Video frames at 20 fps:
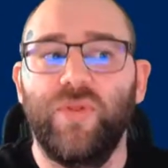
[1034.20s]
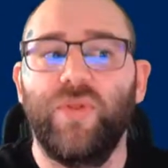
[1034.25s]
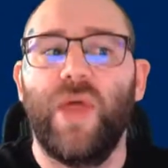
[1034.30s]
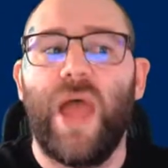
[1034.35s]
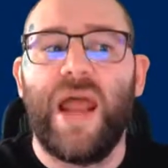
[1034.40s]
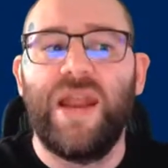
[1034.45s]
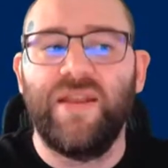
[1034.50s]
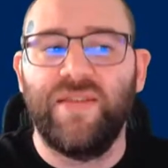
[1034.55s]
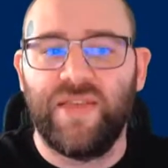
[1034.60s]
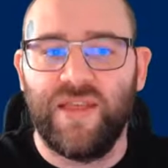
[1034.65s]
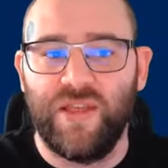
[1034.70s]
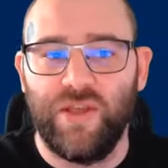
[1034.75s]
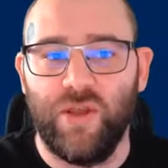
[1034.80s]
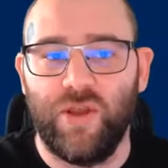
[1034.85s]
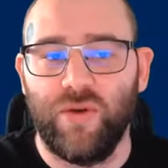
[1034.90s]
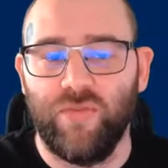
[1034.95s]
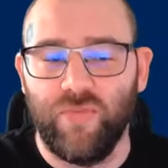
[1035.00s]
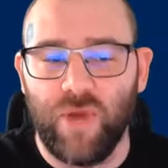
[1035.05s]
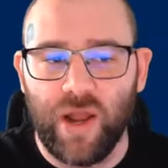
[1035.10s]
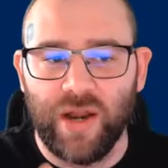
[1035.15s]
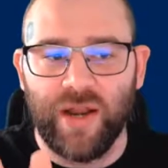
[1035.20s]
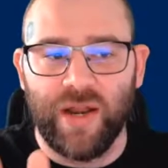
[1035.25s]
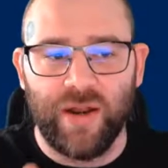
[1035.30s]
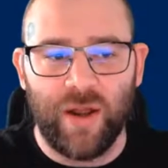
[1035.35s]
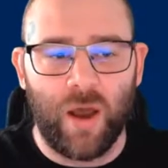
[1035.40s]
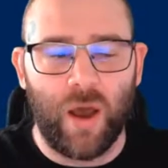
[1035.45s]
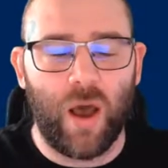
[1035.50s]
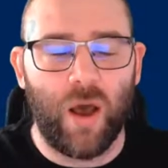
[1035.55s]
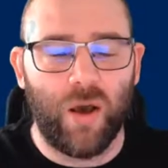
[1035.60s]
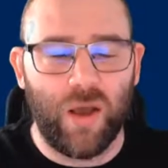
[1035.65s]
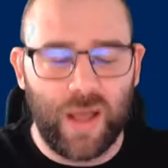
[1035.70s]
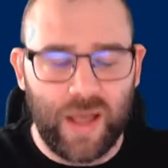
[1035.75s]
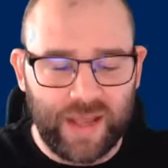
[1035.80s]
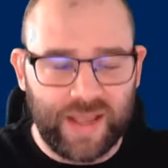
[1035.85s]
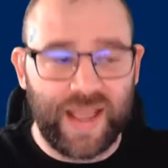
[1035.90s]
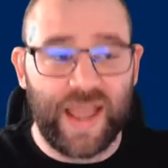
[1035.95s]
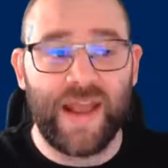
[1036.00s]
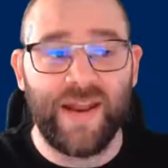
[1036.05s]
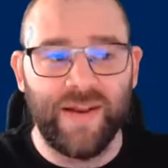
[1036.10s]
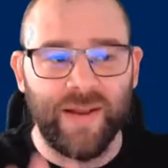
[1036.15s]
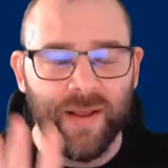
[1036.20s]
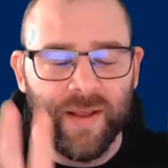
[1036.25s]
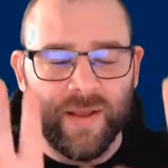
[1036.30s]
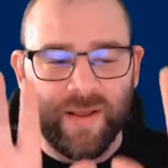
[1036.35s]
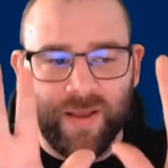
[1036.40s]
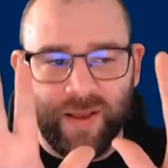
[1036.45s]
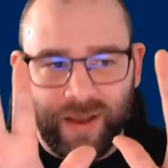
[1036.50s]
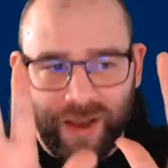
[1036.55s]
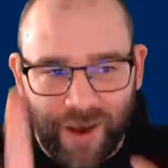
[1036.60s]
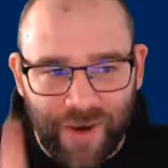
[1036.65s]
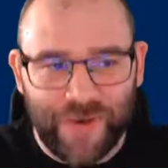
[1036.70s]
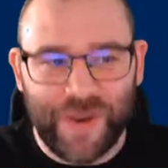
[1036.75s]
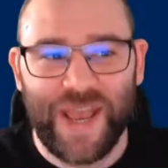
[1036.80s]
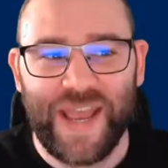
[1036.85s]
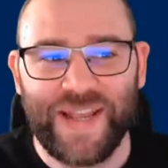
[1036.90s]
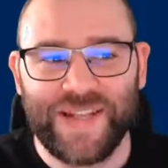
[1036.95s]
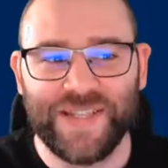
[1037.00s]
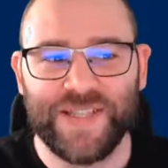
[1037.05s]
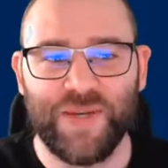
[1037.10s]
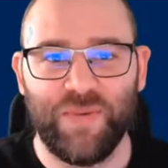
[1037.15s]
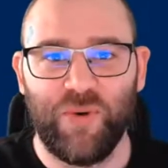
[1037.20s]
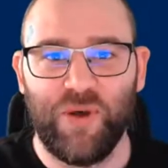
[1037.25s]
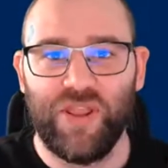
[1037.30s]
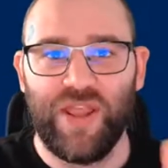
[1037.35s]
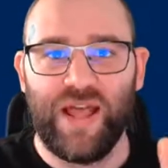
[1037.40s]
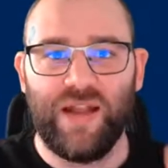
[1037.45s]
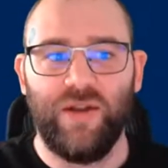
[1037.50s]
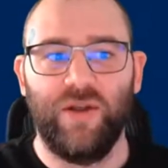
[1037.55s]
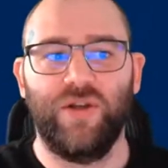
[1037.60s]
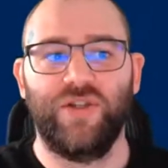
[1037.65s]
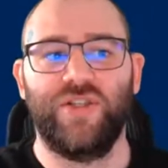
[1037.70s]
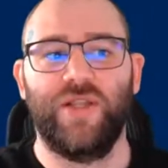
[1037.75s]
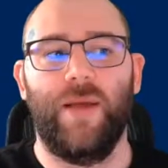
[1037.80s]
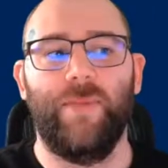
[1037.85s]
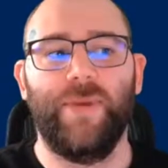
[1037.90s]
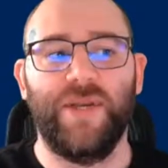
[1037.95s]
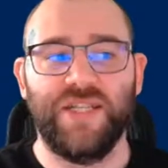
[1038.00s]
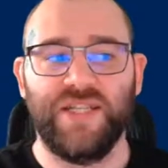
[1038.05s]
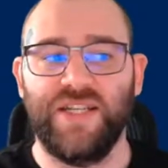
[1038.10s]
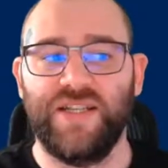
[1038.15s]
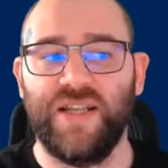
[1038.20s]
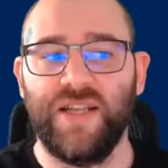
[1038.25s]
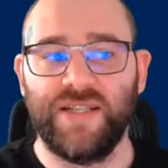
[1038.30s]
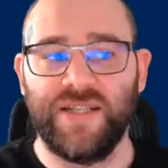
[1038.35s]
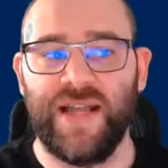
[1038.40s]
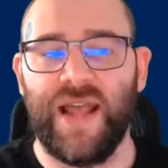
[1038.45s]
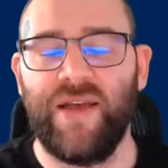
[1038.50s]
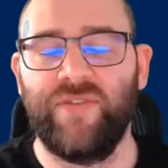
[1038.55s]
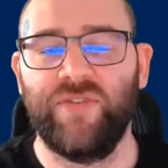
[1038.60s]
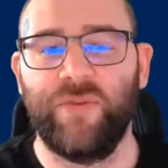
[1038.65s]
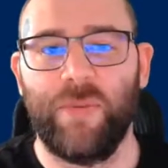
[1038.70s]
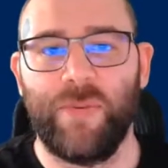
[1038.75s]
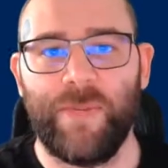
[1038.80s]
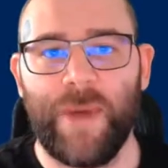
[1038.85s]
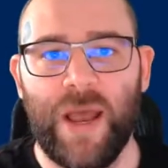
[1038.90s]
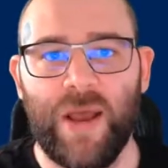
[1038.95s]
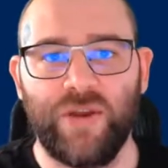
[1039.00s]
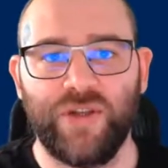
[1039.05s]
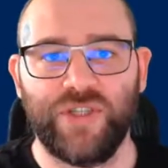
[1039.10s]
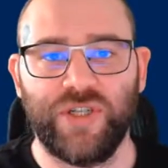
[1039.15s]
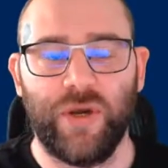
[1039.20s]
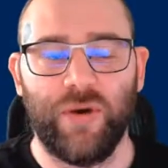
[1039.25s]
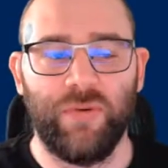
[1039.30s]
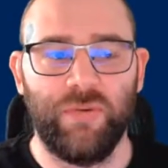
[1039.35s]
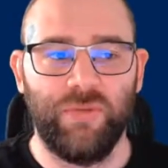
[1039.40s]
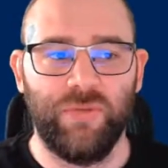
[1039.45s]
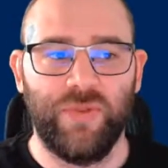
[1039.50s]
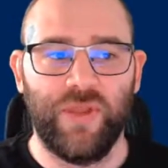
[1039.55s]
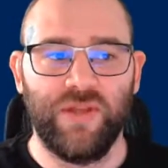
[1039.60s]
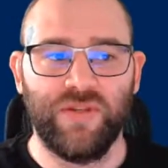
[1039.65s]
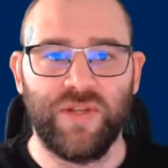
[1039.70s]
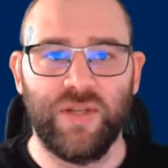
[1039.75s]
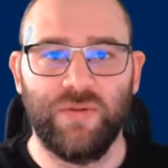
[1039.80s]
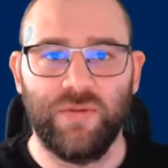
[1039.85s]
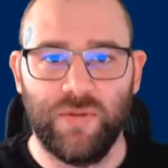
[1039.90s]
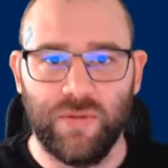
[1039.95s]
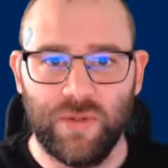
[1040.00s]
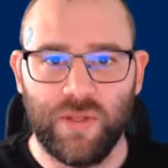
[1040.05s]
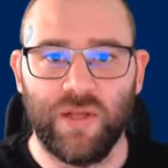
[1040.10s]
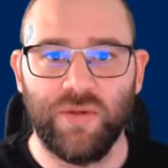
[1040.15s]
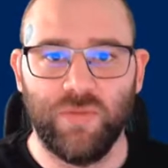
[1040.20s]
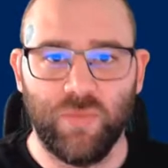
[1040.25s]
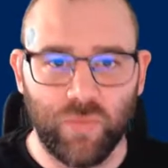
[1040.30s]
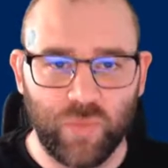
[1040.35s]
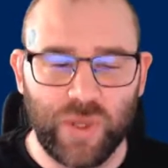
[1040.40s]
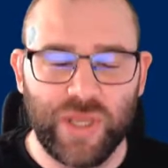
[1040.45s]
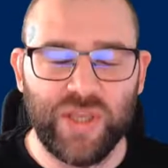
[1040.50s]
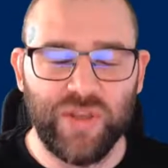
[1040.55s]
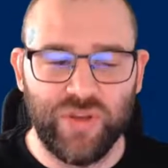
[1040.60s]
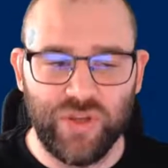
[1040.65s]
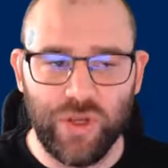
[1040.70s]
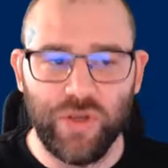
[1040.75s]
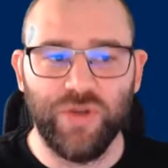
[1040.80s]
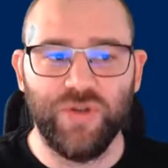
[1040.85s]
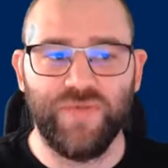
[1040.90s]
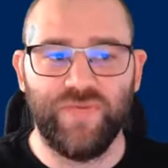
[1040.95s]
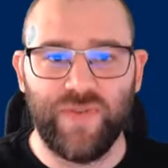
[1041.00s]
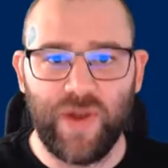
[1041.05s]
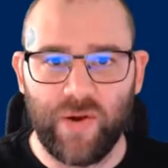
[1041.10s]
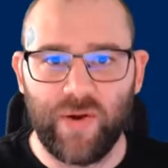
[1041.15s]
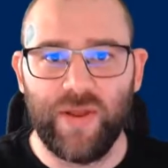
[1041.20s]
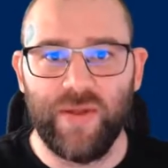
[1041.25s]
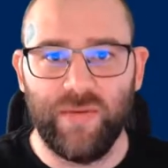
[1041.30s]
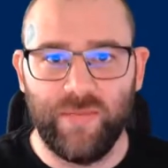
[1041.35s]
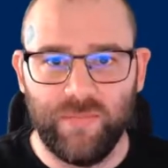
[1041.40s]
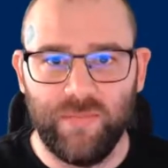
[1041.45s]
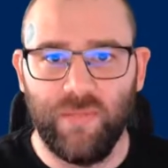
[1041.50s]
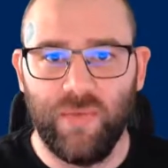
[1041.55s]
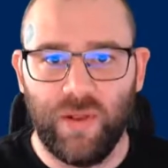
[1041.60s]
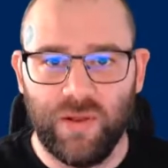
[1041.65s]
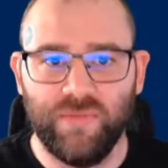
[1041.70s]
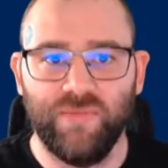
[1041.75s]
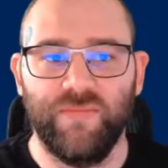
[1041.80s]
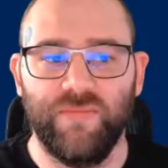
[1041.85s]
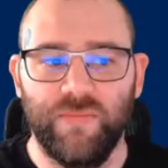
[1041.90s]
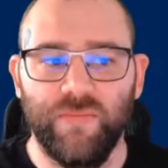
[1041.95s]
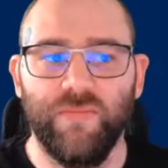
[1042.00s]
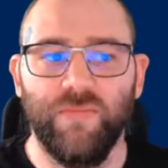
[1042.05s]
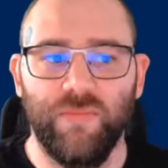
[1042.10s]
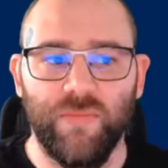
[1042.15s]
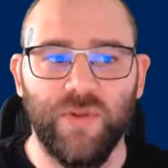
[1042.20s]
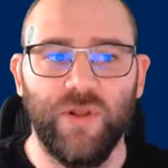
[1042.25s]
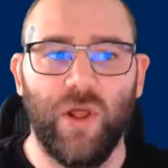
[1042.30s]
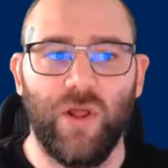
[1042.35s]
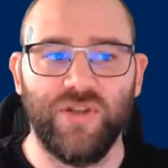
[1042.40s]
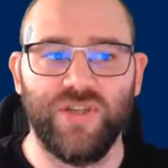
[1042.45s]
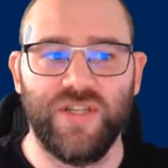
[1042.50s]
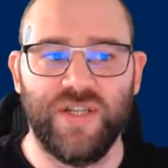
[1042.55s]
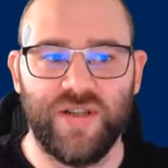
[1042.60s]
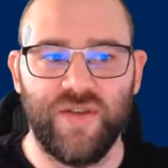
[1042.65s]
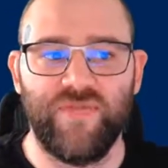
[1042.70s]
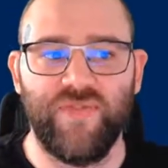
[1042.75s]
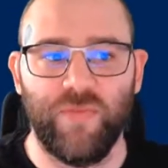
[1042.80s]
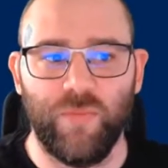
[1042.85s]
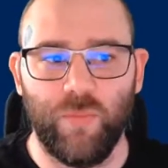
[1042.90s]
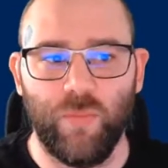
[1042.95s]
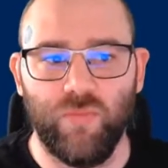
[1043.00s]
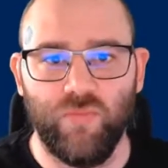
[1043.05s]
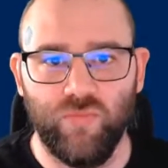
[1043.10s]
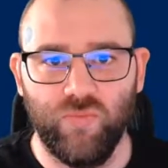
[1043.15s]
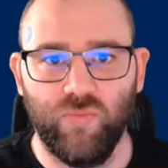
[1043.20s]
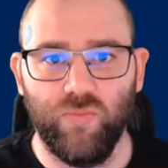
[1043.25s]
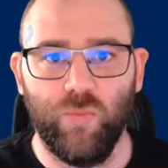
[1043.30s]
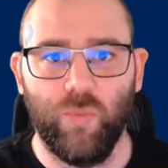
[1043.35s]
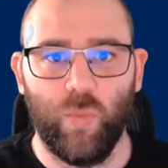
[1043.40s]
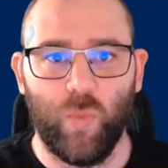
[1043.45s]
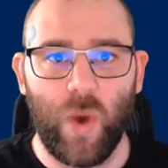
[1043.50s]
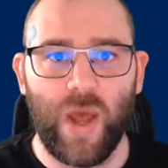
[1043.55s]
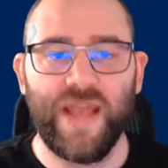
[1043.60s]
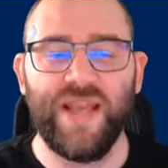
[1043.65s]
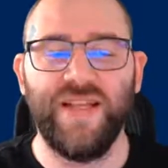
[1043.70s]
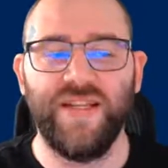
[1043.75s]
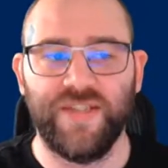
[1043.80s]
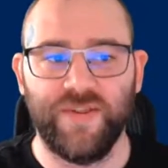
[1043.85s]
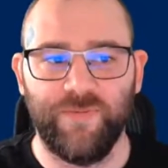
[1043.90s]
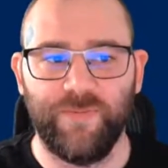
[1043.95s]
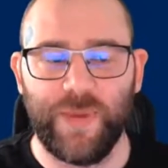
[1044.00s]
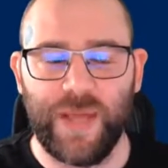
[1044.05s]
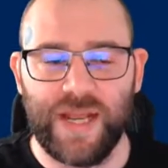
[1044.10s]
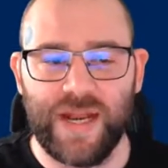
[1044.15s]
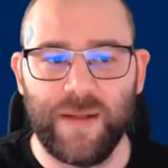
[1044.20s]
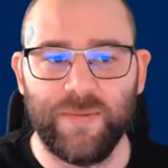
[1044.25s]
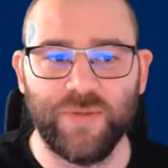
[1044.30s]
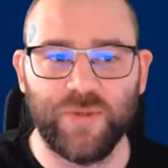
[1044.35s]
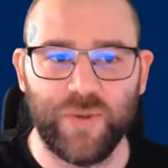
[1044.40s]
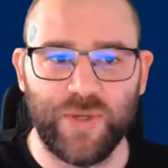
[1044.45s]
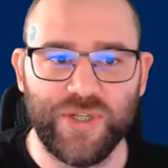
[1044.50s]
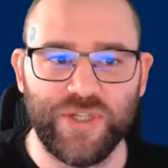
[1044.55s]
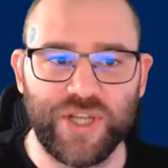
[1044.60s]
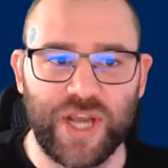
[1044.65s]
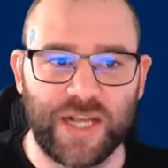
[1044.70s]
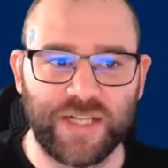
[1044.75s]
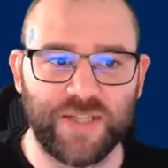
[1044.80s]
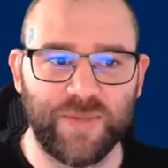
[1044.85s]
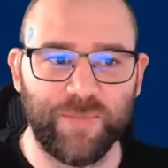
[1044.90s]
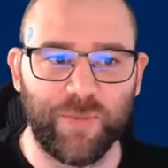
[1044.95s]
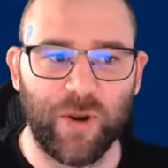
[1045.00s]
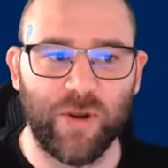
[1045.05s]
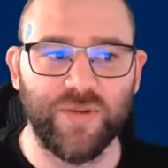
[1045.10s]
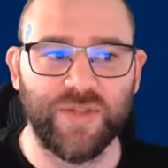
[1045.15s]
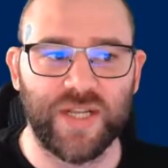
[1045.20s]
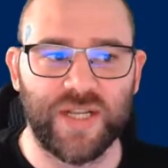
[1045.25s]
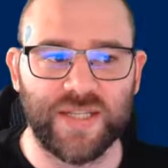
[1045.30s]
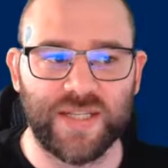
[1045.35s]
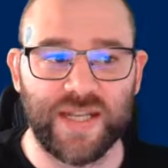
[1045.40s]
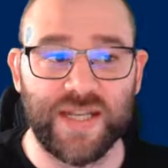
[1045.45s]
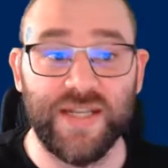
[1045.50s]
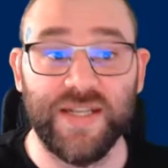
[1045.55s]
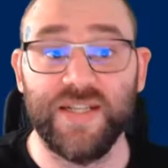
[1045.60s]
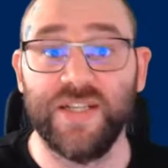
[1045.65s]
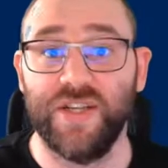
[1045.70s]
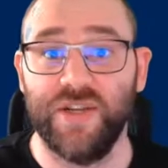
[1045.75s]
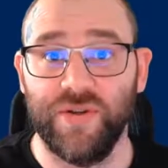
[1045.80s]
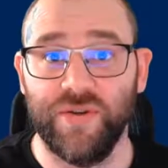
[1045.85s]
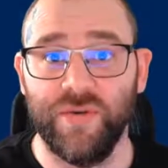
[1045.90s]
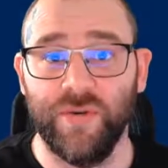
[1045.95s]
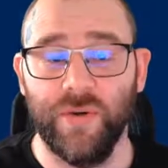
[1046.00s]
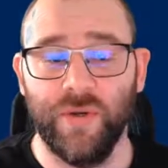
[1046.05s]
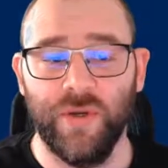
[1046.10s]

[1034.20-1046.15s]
anything you can run. And I'll get into what that looks like, because it doesn't have to be PowerShell. We could use lots of different ways of being able to inject a process into